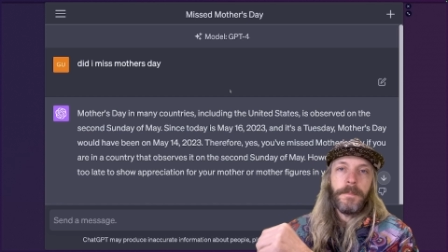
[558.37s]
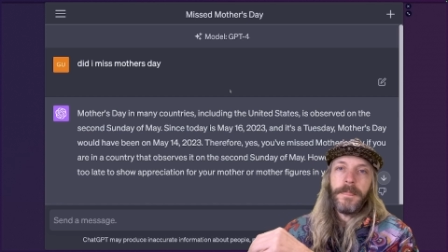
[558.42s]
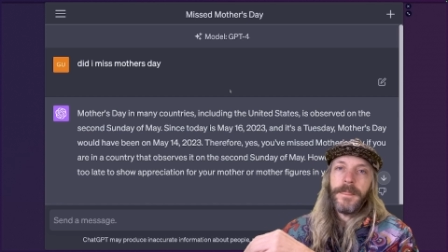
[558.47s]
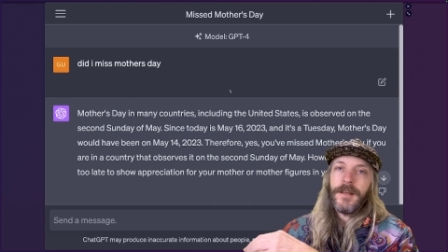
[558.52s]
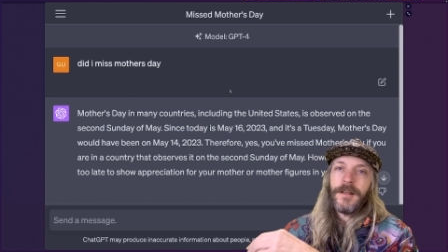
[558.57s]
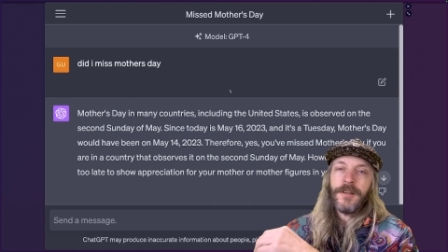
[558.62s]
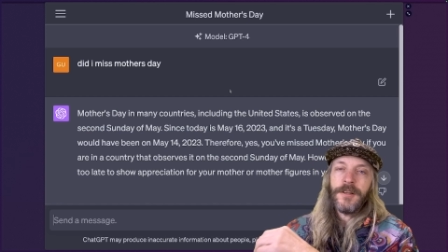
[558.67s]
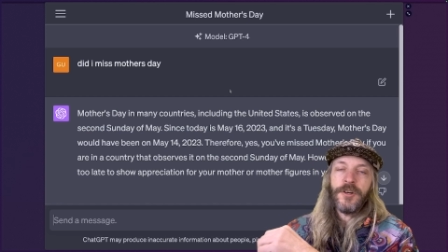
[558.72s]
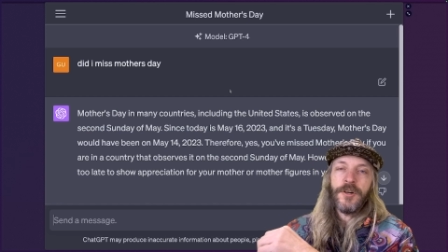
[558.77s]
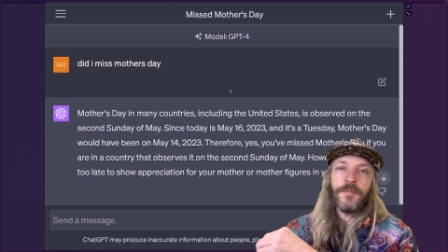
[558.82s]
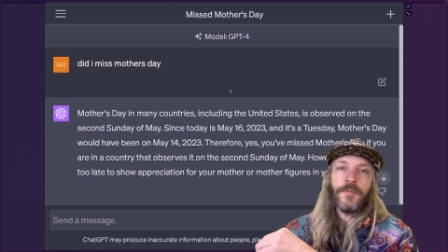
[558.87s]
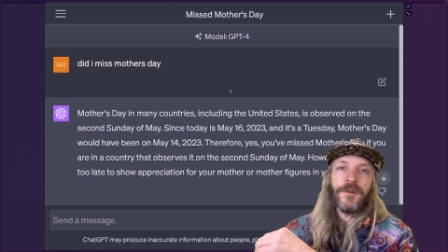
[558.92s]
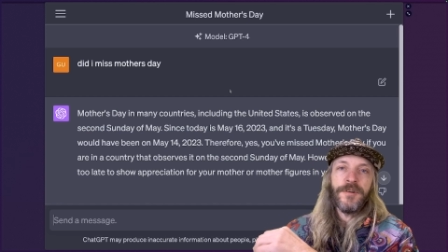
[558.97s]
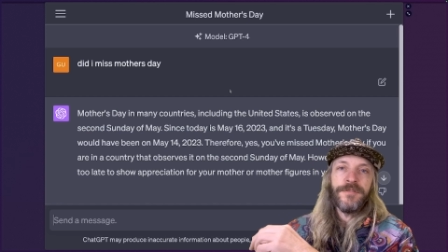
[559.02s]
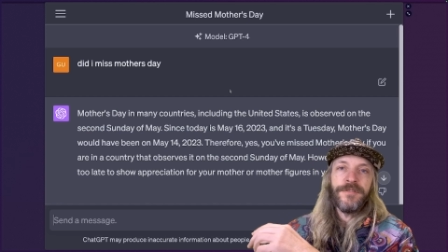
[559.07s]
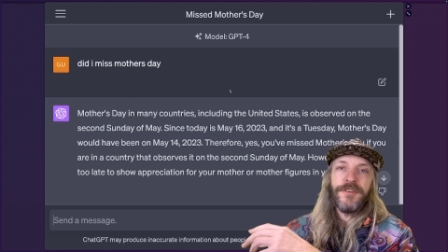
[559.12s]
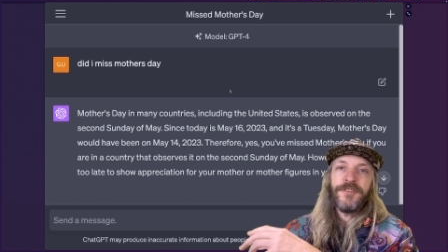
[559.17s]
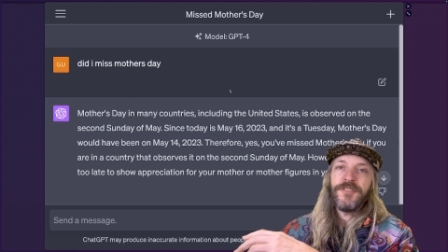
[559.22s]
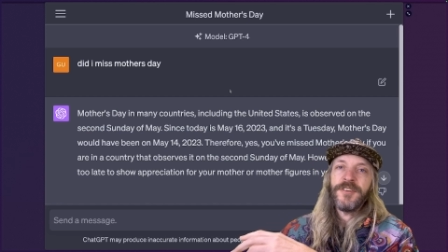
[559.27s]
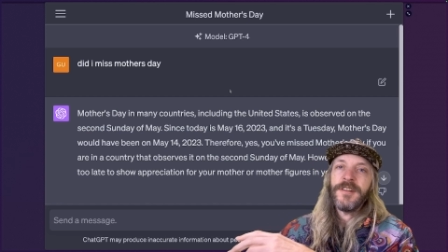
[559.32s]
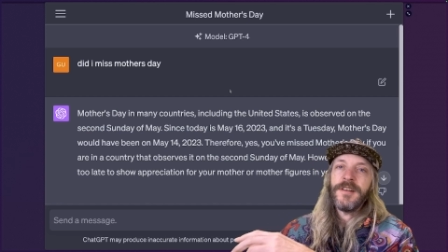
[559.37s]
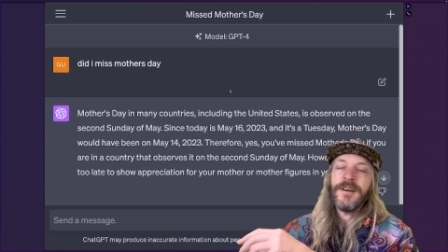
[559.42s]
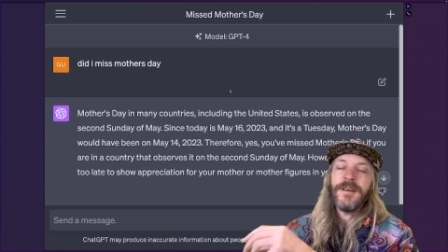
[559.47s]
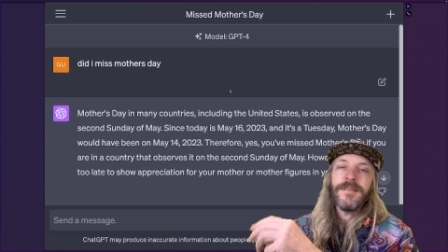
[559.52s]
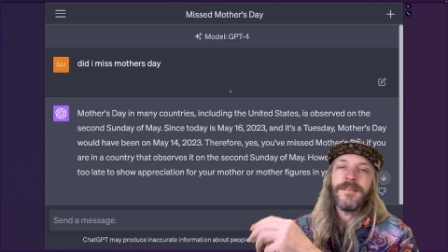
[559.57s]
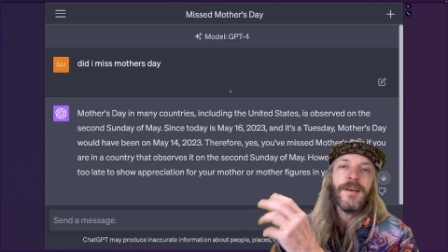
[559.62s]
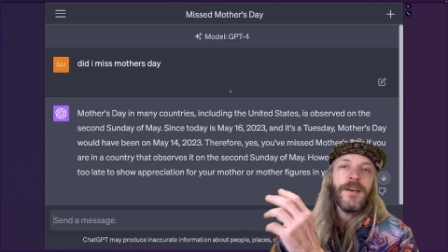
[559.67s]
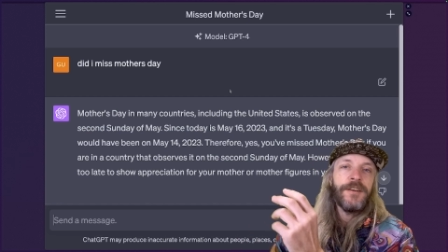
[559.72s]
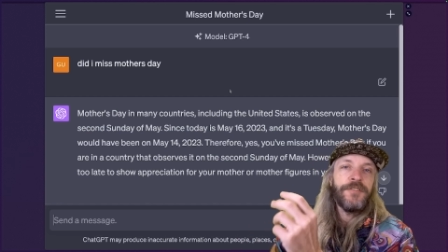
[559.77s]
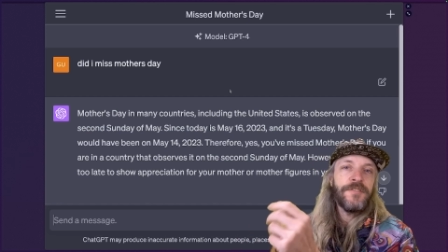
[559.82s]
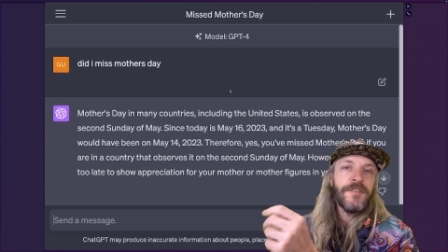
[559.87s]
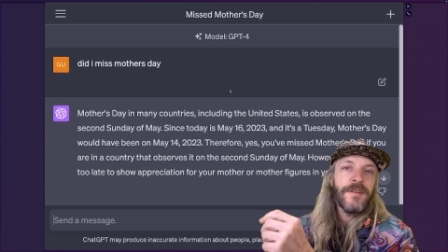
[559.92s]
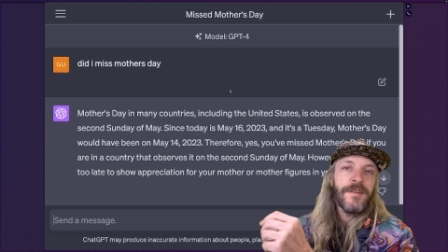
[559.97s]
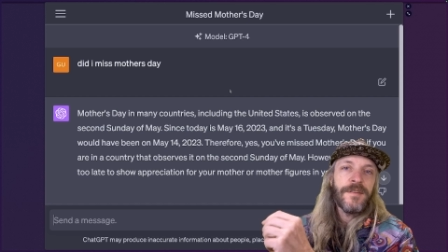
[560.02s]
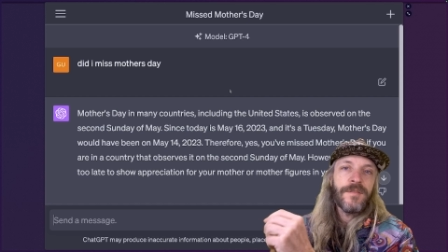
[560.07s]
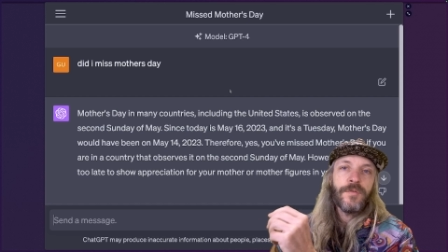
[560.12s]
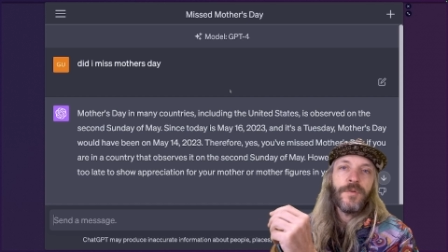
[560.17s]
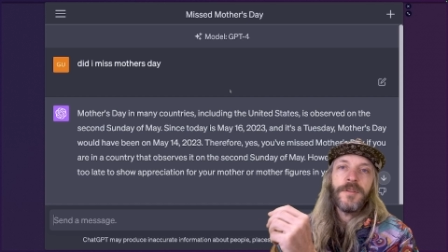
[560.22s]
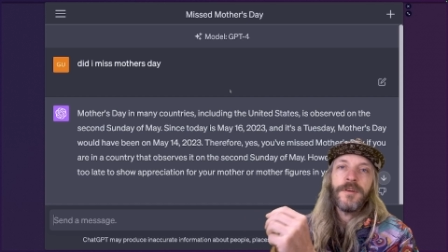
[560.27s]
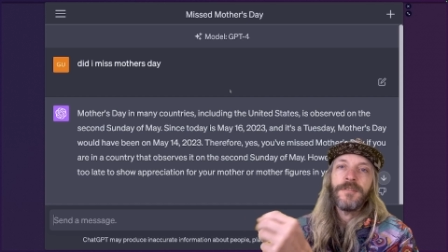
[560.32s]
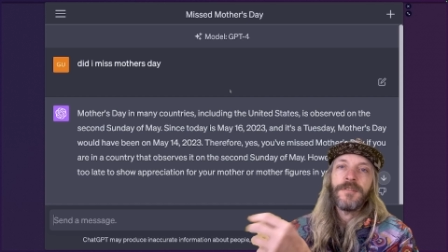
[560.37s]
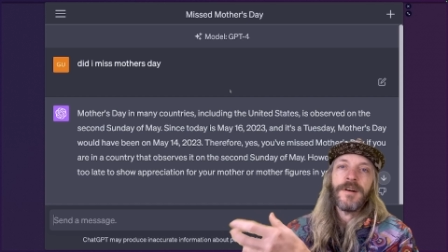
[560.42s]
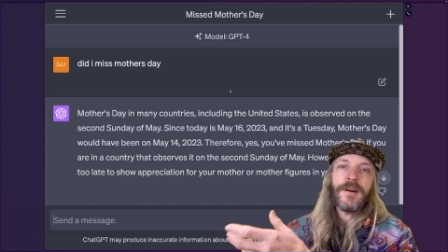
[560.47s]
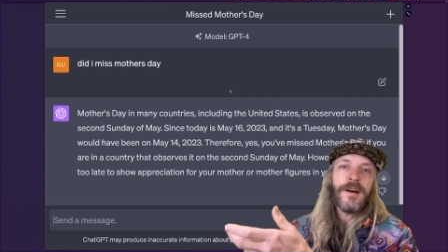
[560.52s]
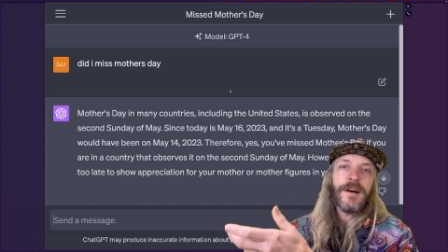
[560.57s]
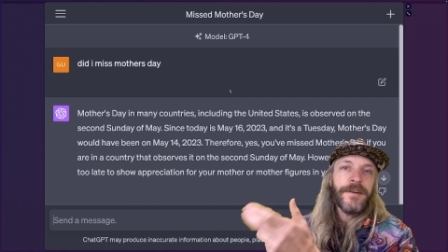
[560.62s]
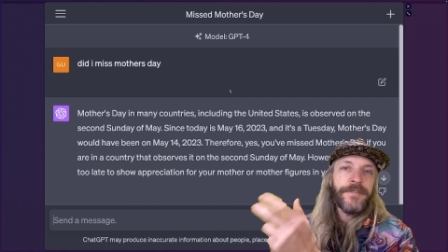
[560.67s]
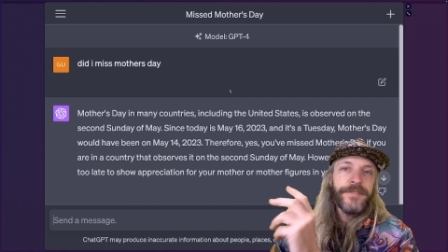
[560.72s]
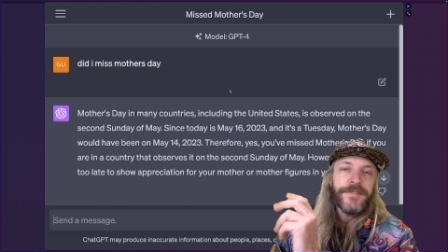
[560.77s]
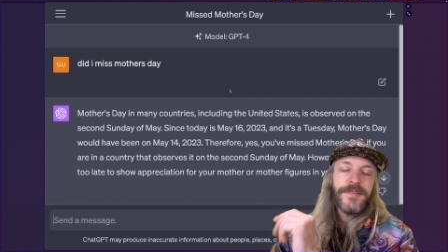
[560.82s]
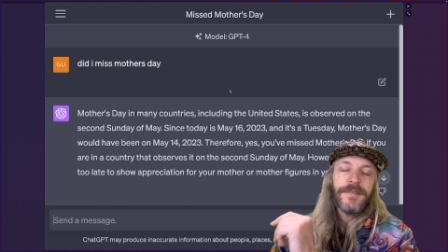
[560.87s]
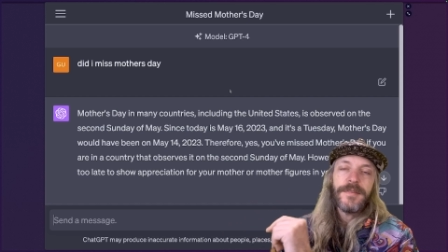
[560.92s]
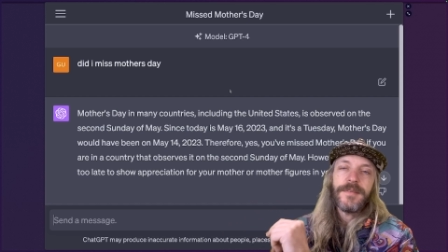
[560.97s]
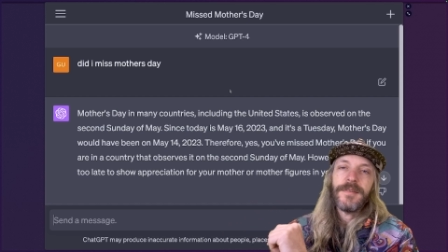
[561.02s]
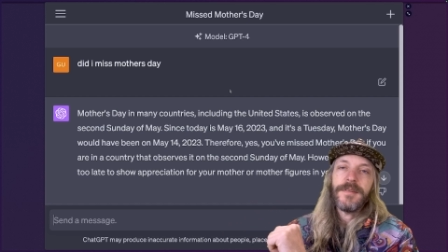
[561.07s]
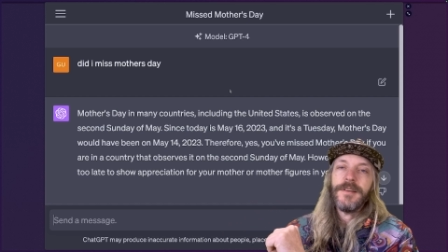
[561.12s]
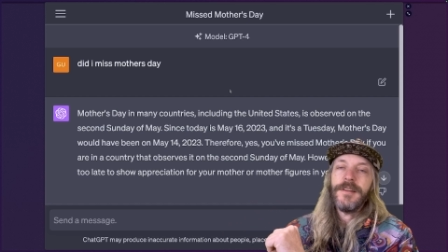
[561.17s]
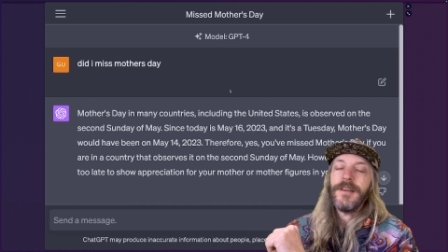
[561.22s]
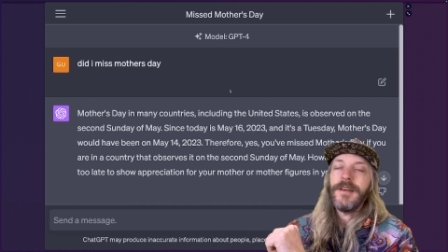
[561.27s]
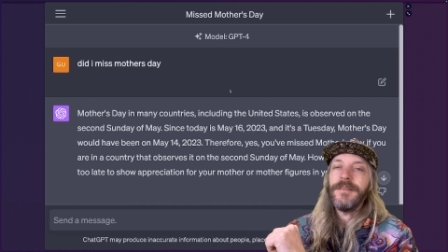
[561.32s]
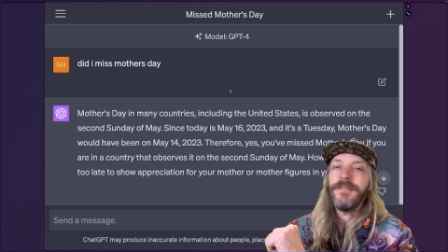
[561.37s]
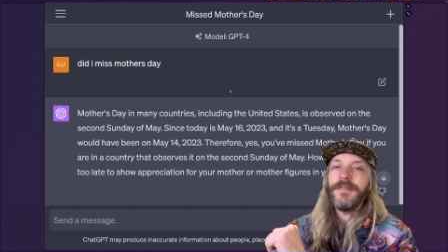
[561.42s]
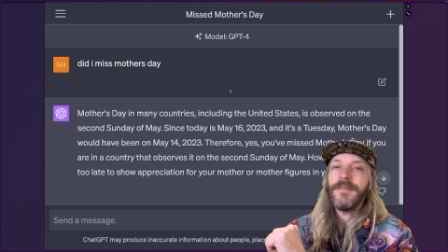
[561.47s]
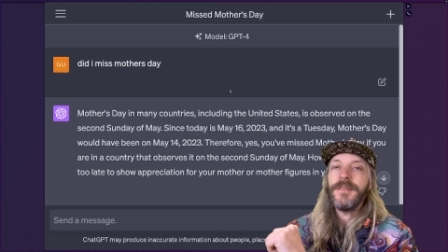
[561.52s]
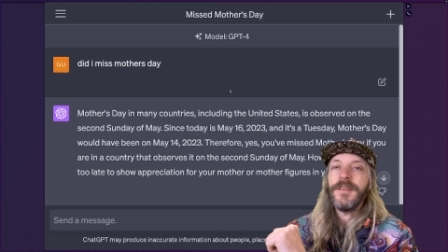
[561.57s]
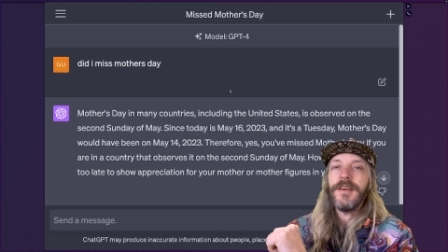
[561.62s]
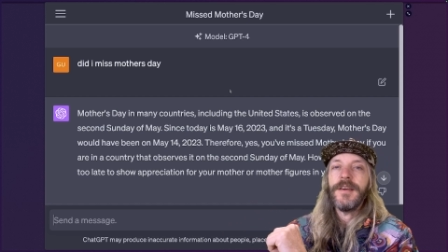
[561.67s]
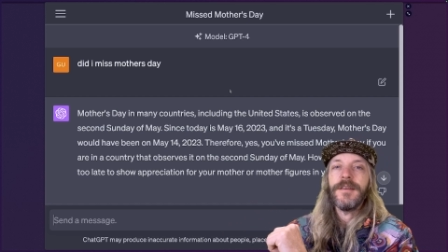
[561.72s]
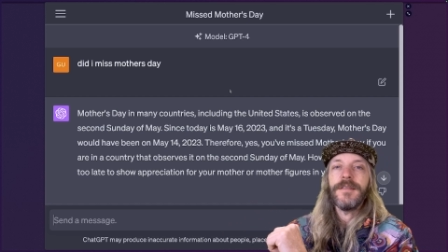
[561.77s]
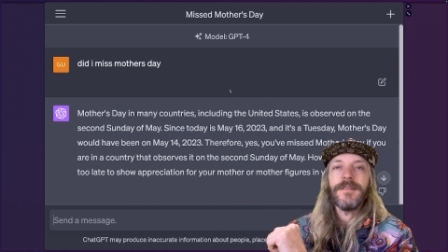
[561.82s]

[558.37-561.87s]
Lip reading: A lot more visualizations with graphs and everything.